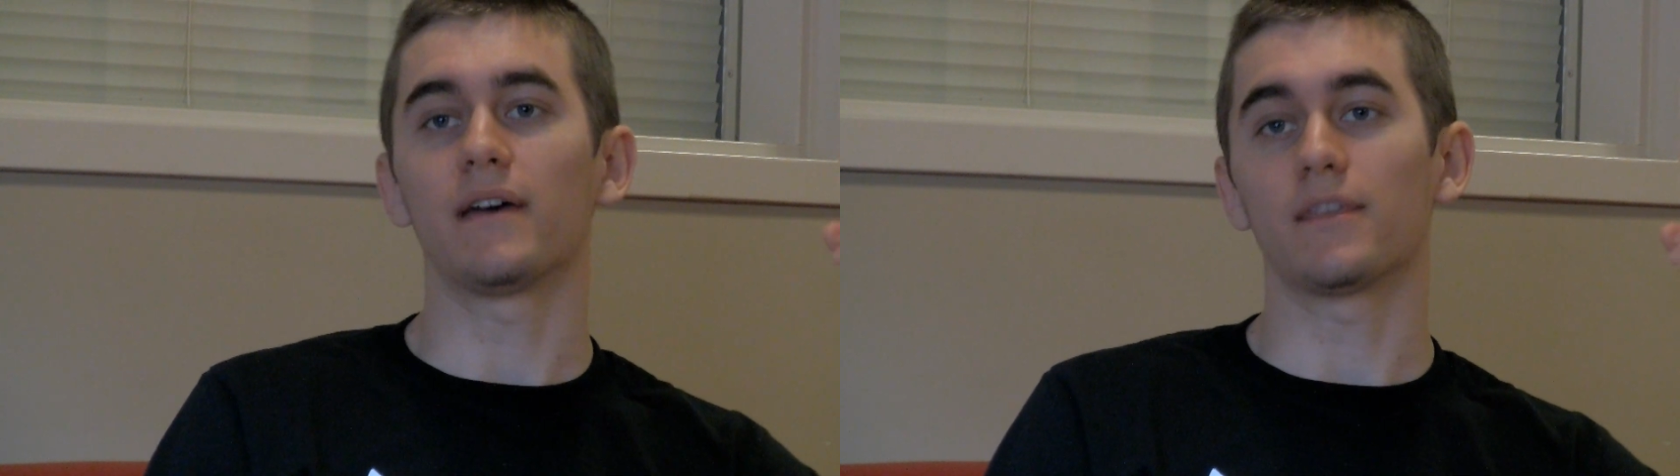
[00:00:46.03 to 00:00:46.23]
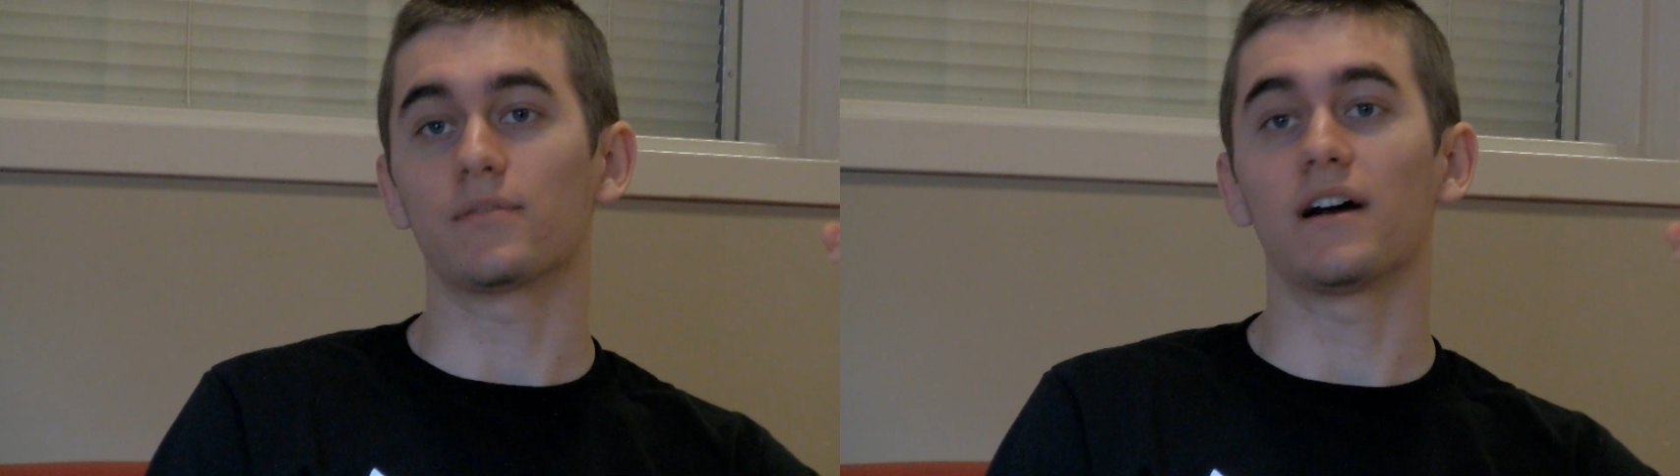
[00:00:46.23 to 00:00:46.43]

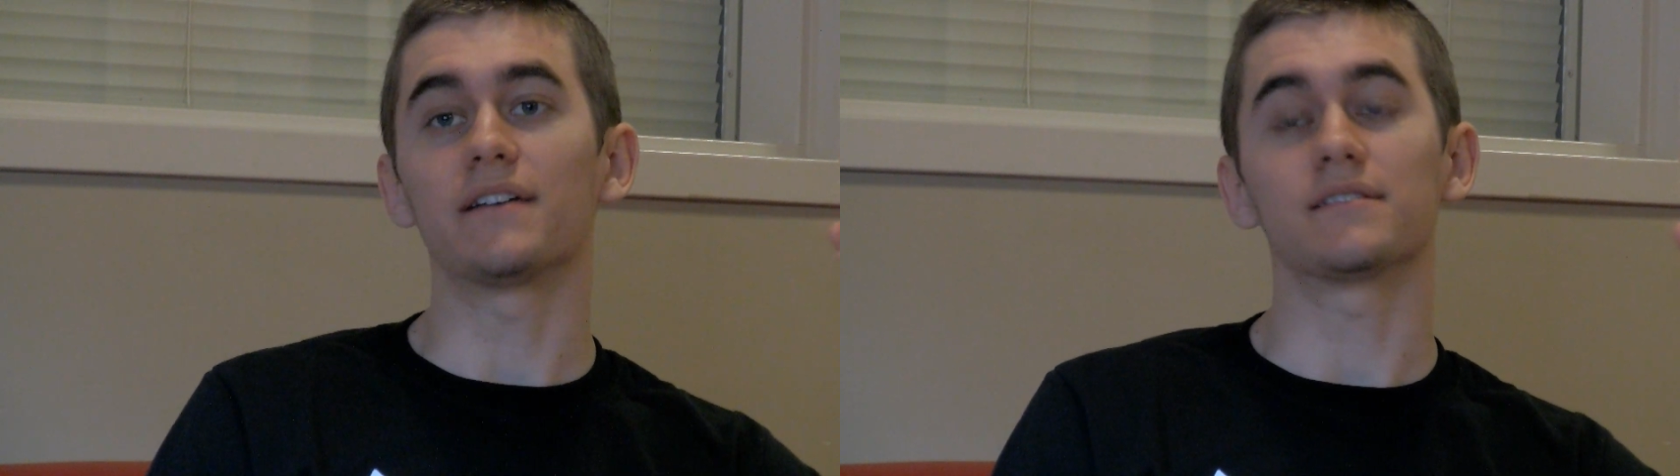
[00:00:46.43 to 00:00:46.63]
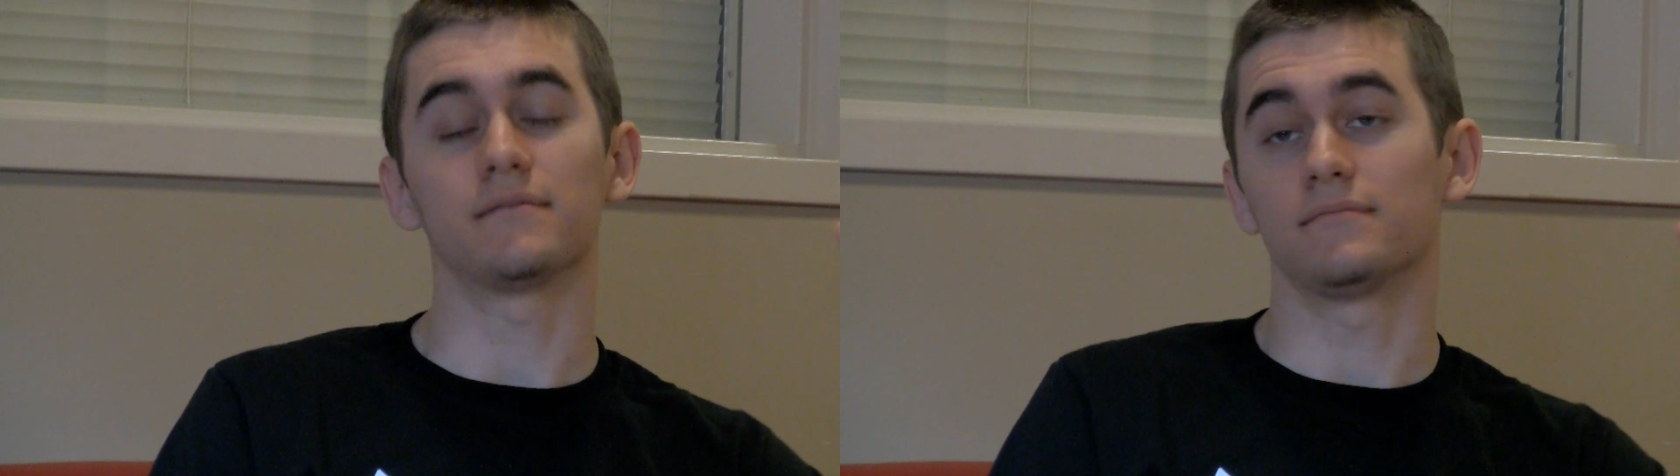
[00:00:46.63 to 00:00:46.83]
pay the
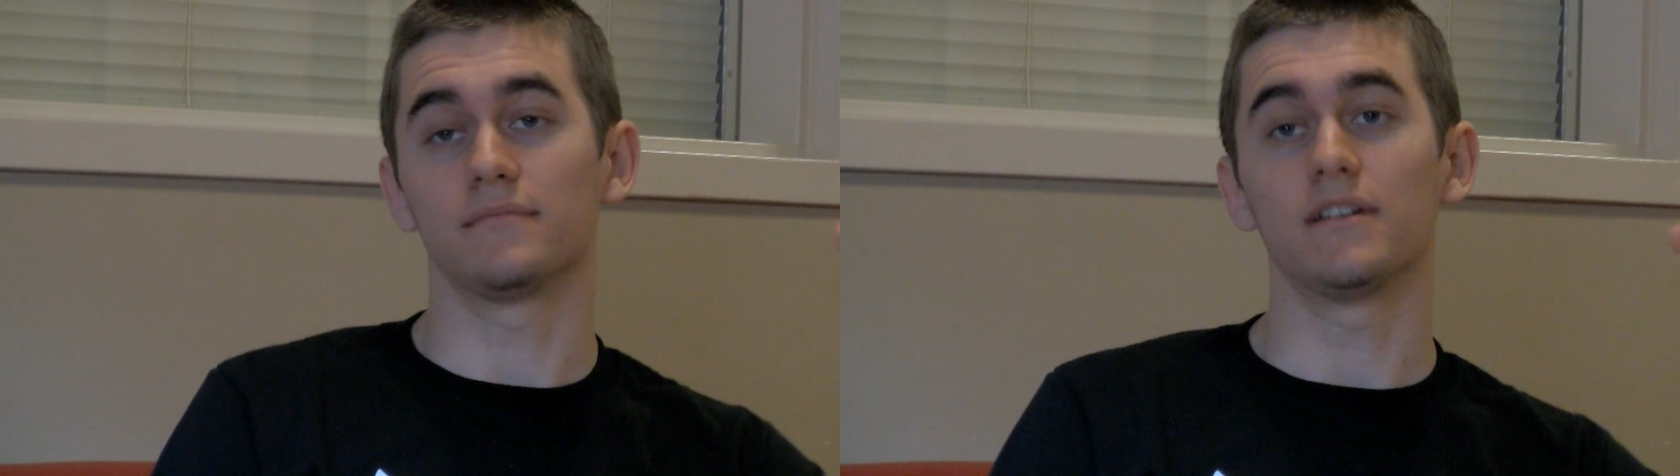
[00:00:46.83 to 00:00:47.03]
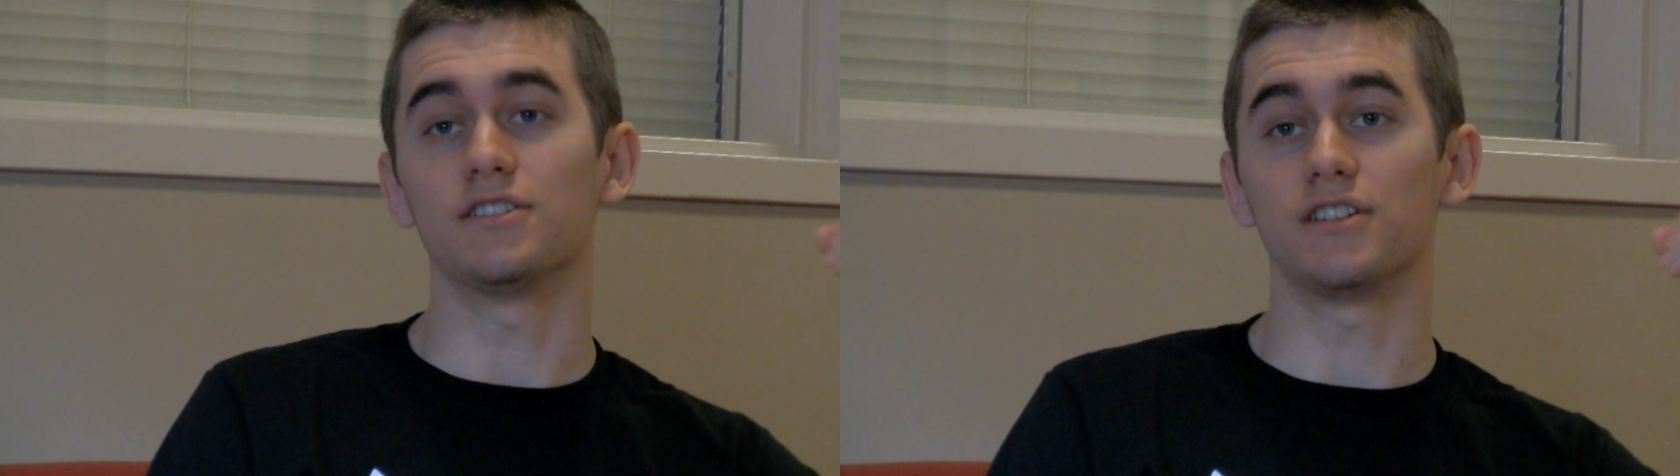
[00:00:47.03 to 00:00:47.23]
price,
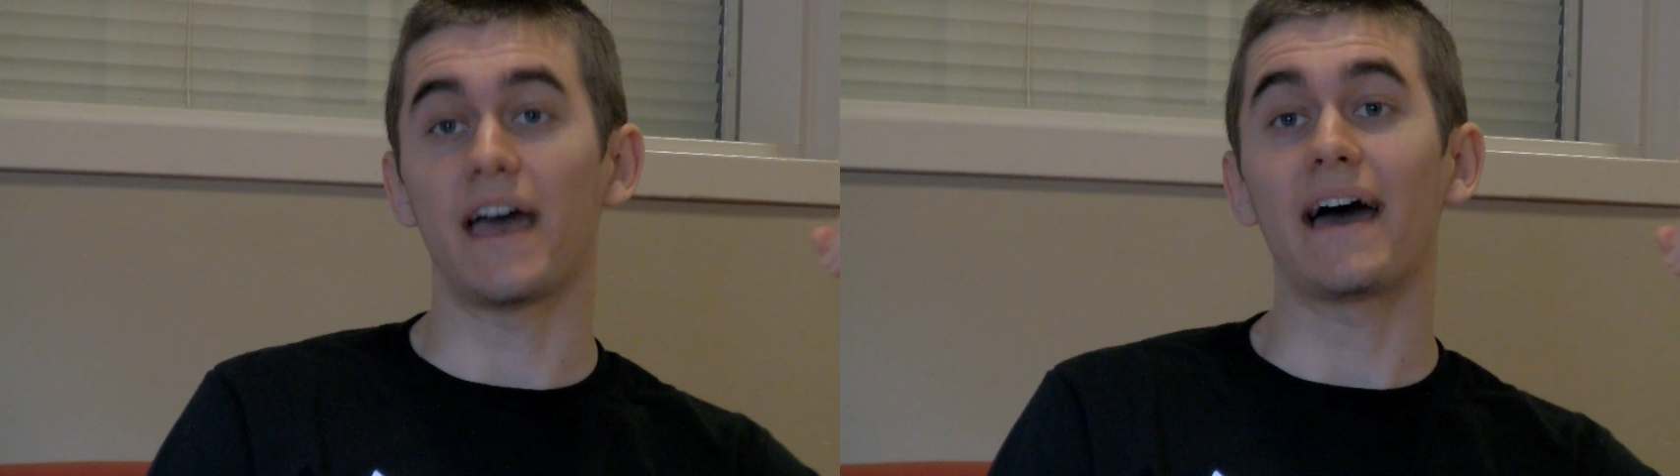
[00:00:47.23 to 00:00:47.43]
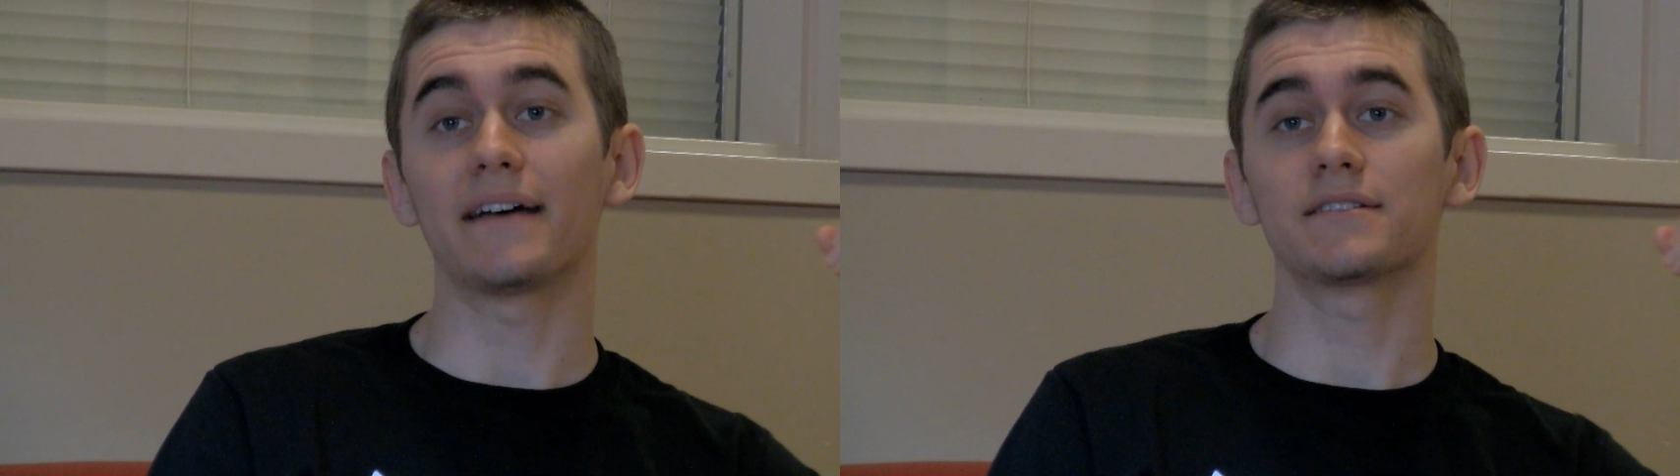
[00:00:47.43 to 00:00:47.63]
and she
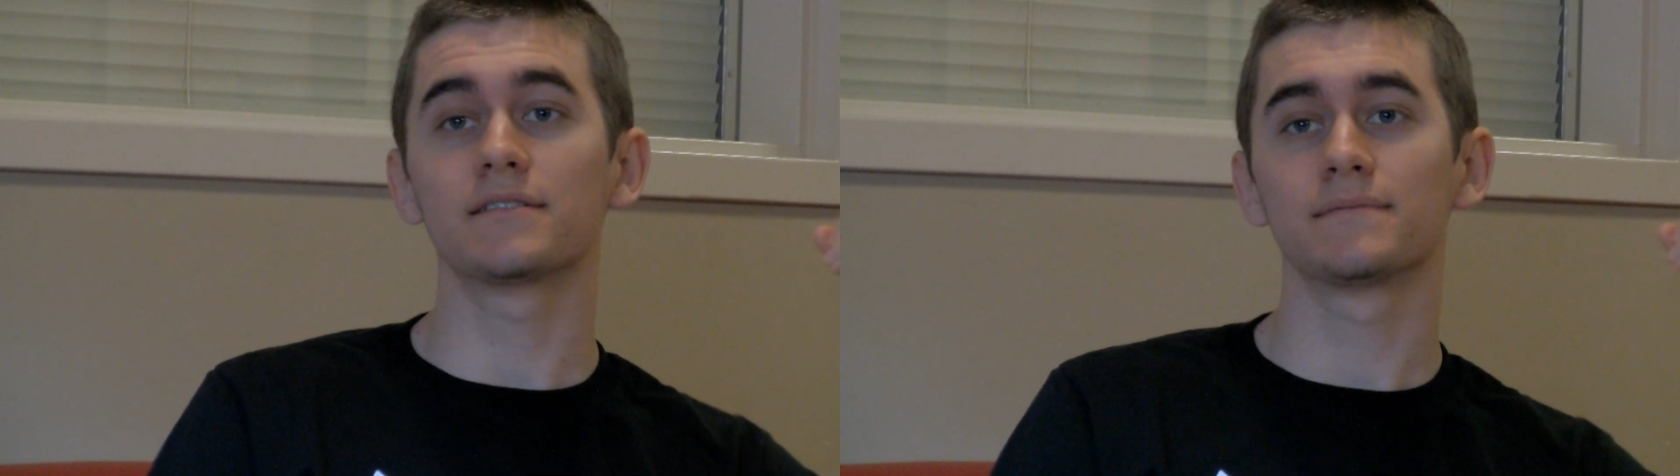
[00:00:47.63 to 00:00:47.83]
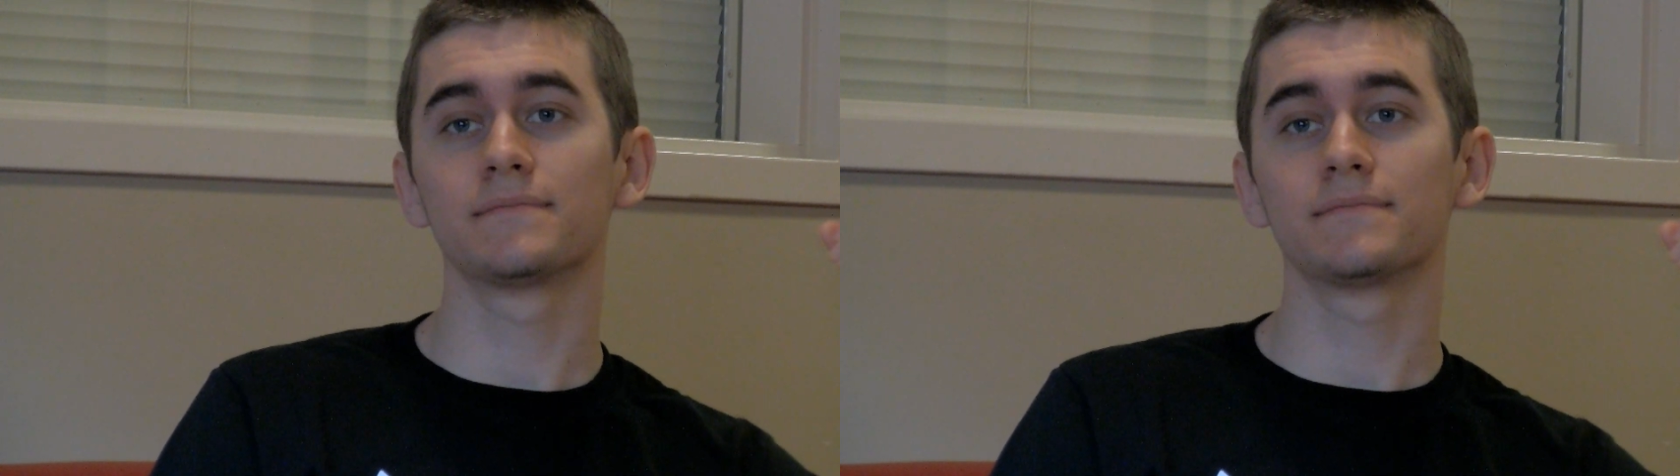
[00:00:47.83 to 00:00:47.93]
has.